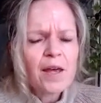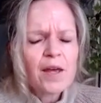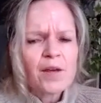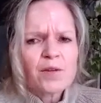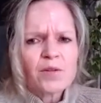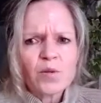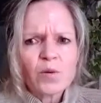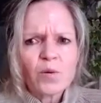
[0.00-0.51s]

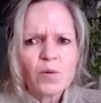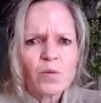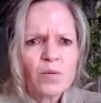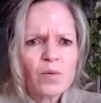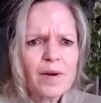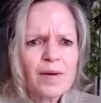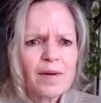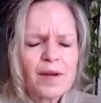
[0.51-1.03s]
So,
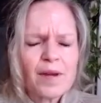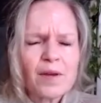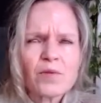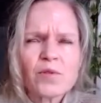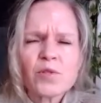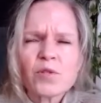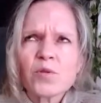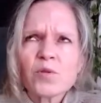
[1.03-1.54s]
you know,
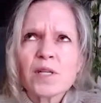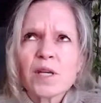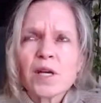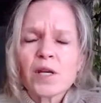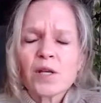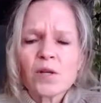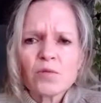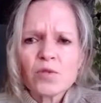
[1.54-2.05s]
Susan,
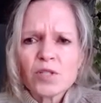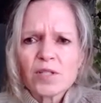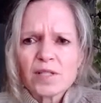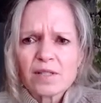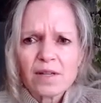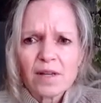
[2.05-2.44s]
can you just